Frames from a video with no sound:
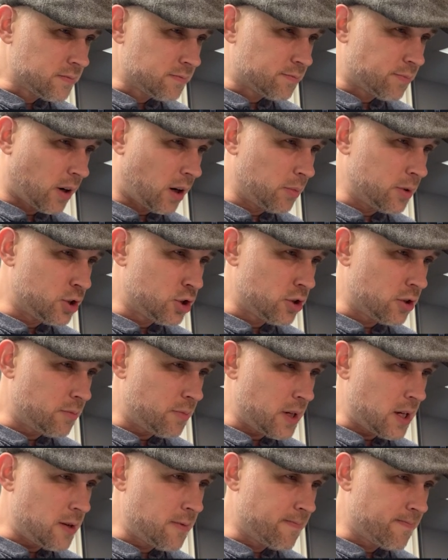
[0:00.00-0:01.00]
Probably should
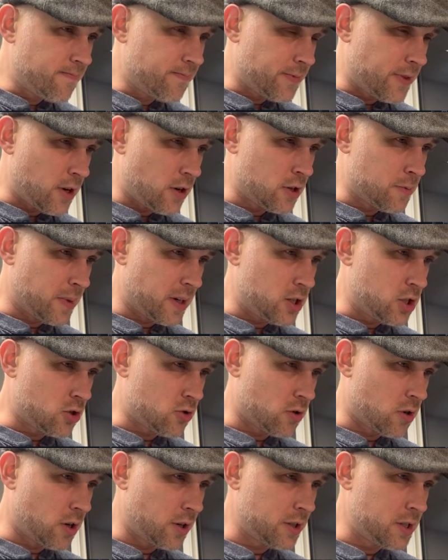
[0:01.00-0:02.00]
be. There's my
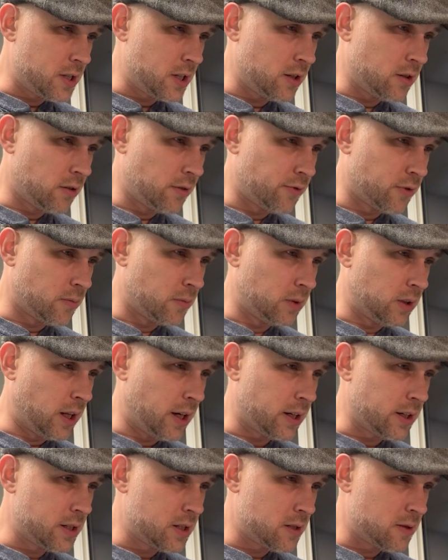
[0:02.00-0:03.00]
strong signal from
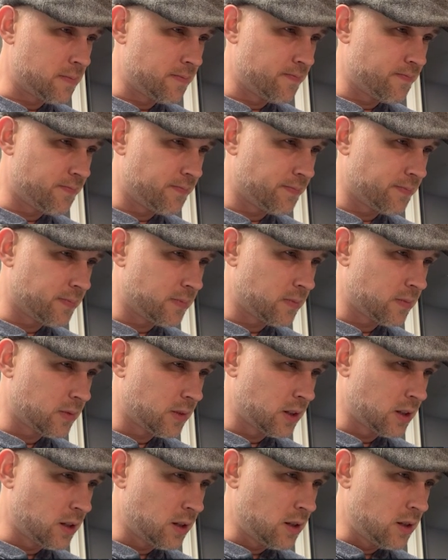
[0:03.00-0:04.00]
Lux.
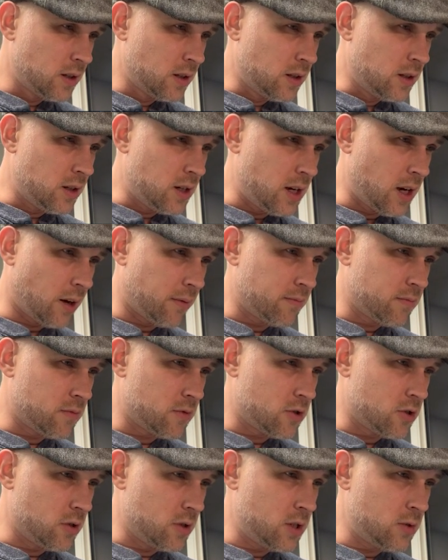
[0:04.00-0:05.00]
Yep,
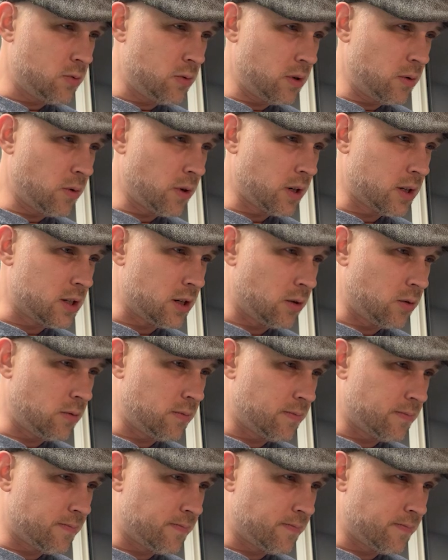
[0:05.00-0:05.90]
so this would have worked out,